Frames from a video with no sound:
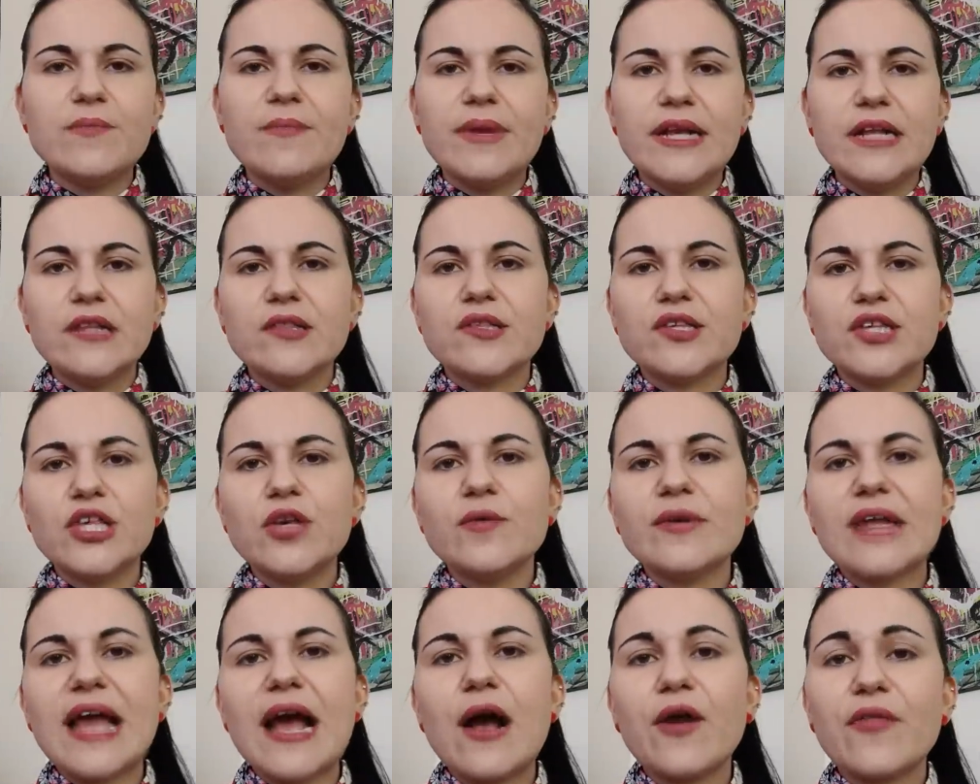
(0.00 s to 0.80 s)
mean to
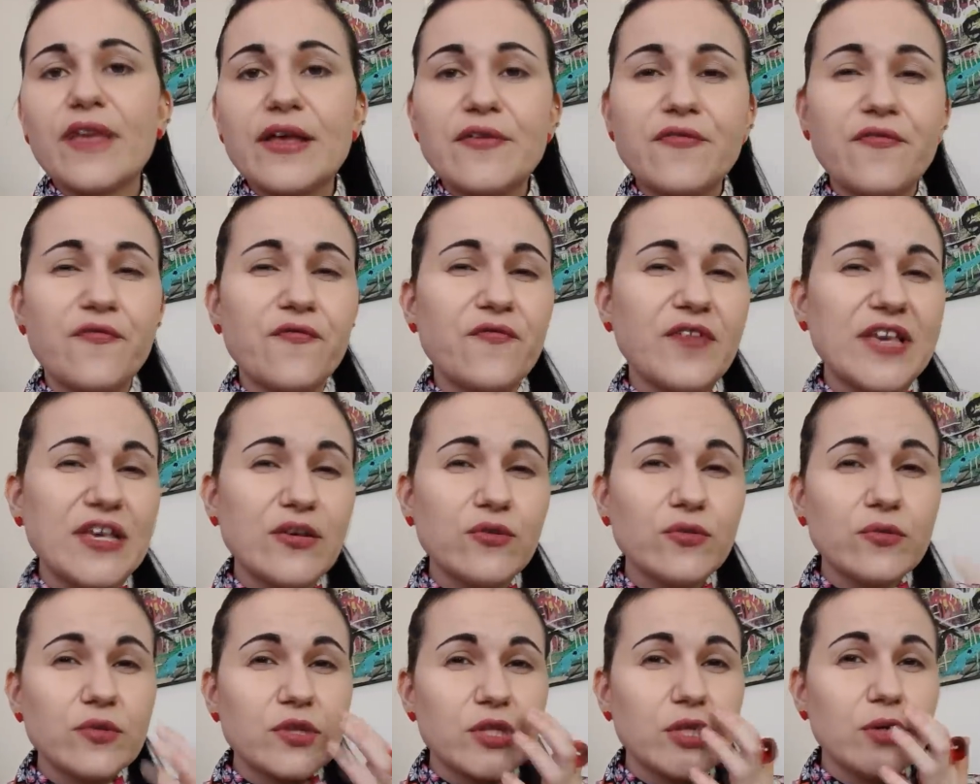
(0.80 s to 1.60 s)
you and how they
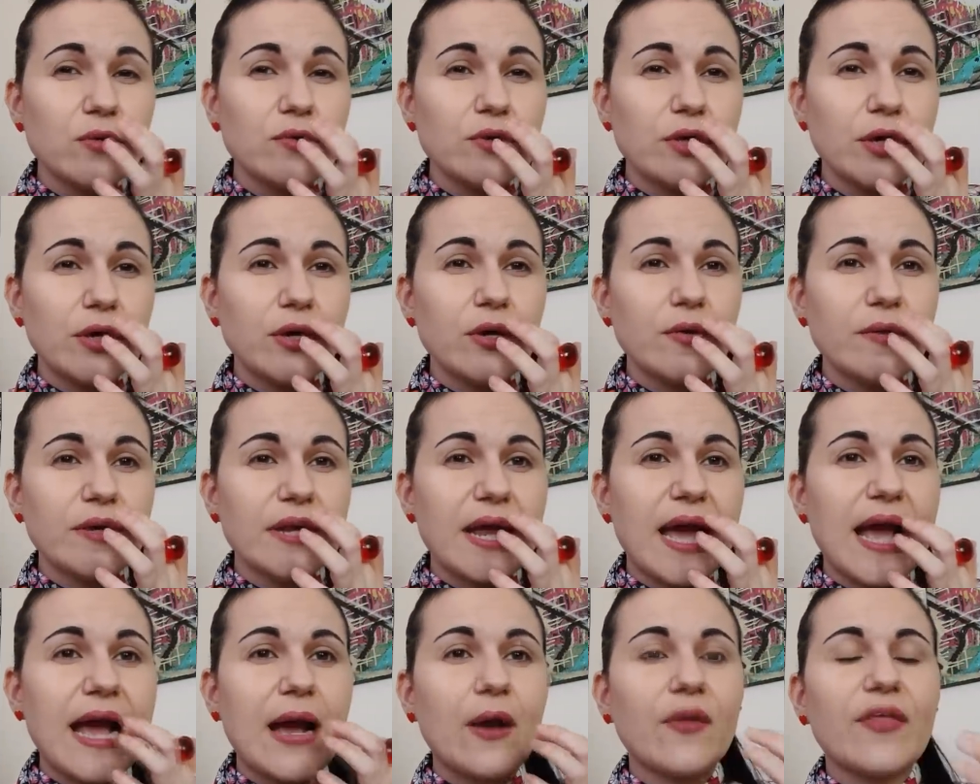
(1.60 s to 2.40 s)
feel to you and
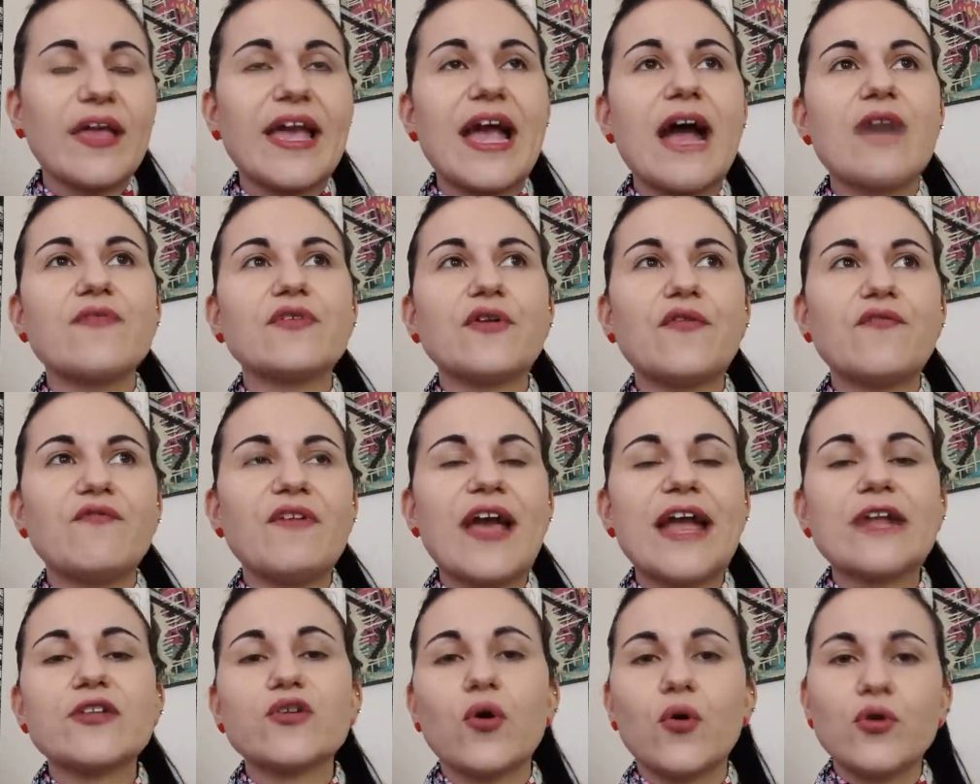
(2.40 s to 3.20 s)
how they have an
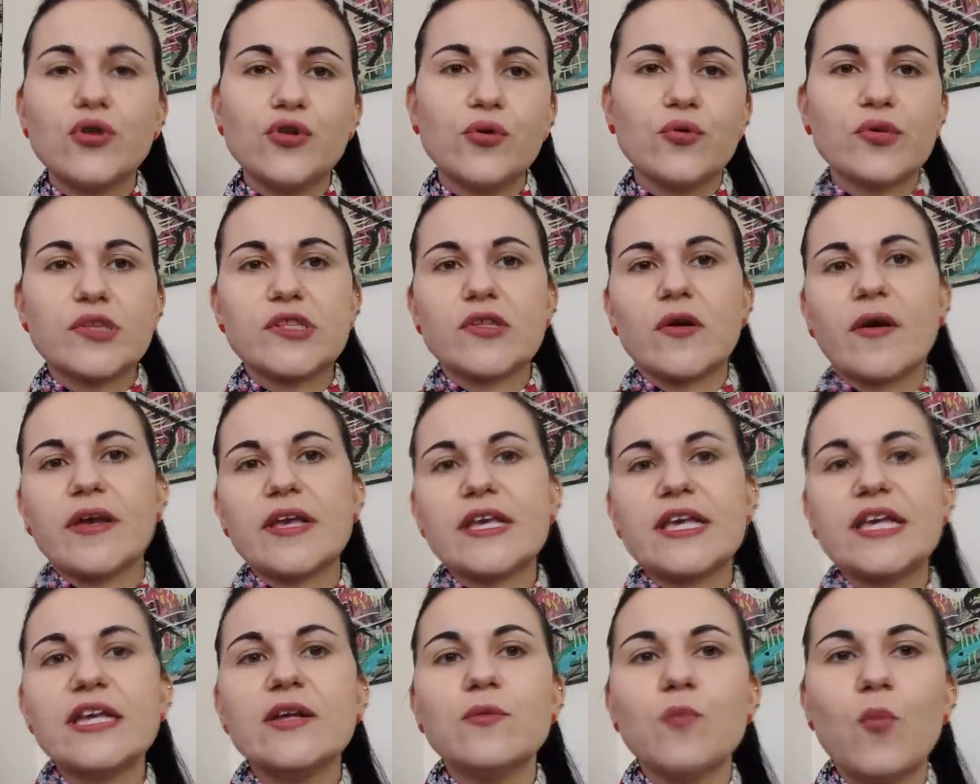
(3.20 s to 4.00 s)
effect on your
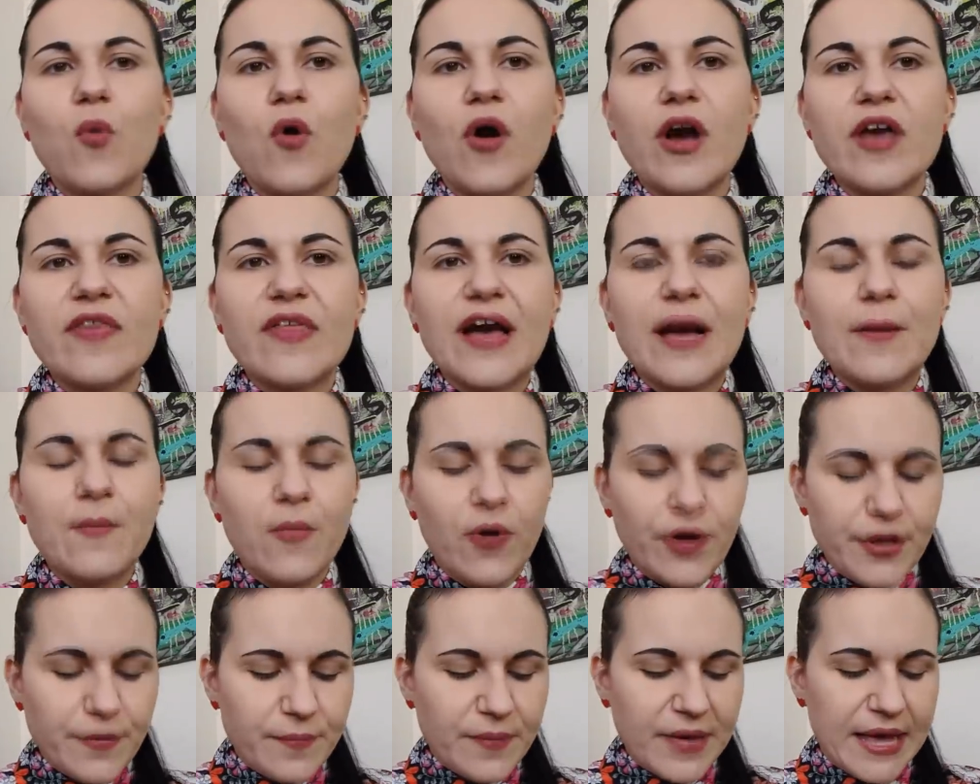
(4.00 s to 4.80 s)
psyche and why that
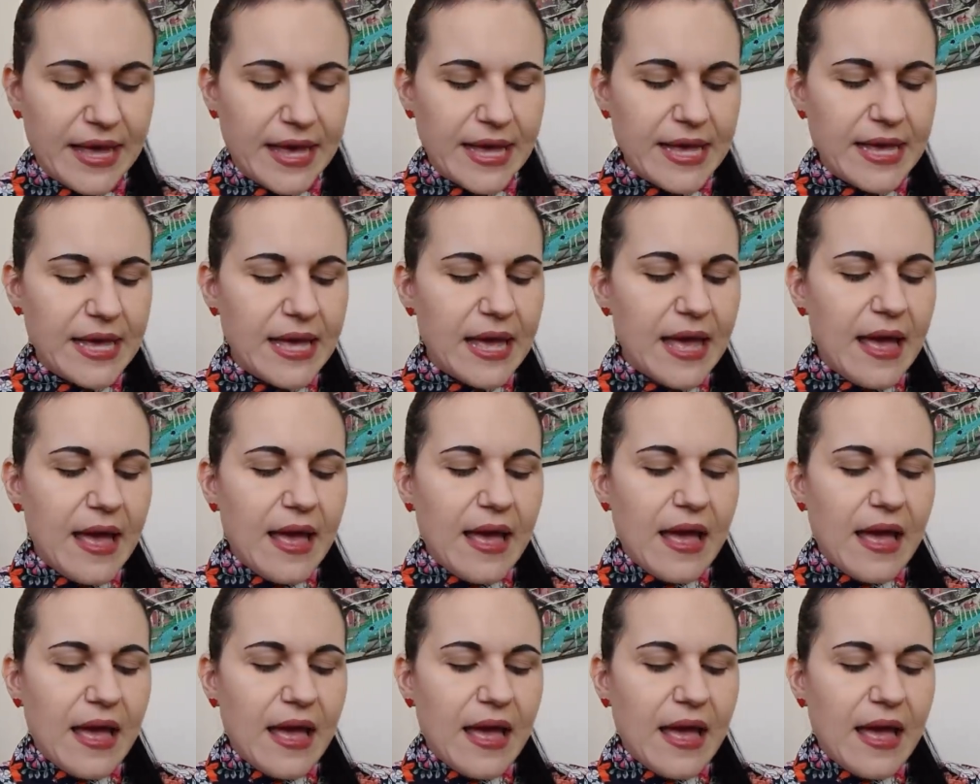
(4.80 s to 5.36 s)
might be.